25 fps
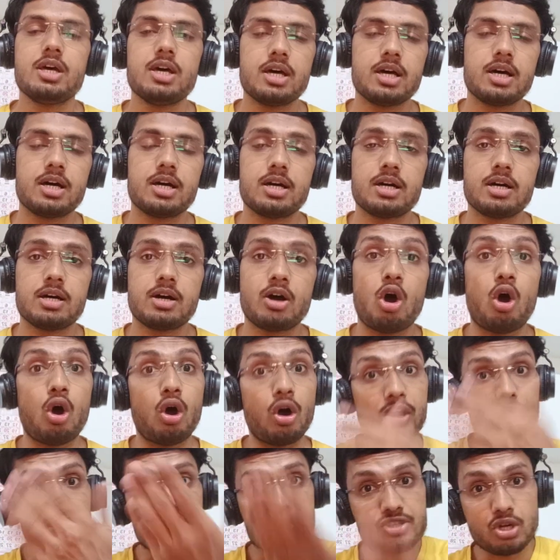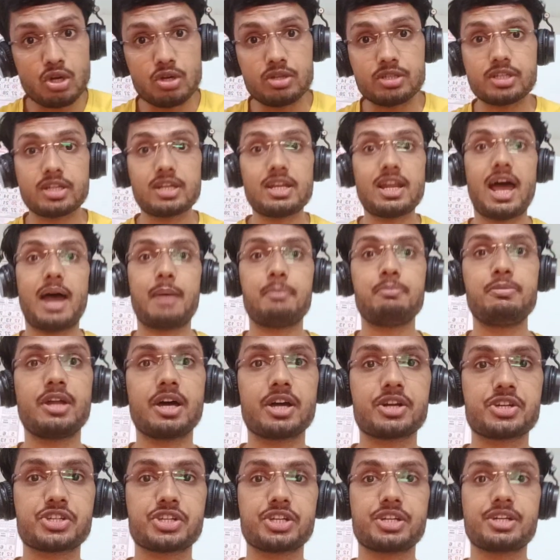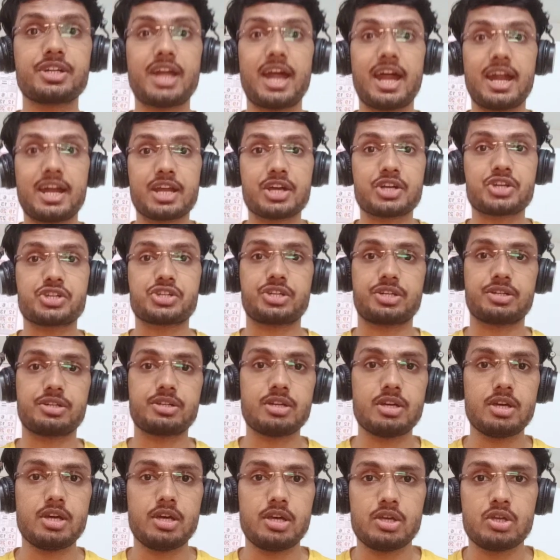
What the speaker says: horizontal abduction, adduction.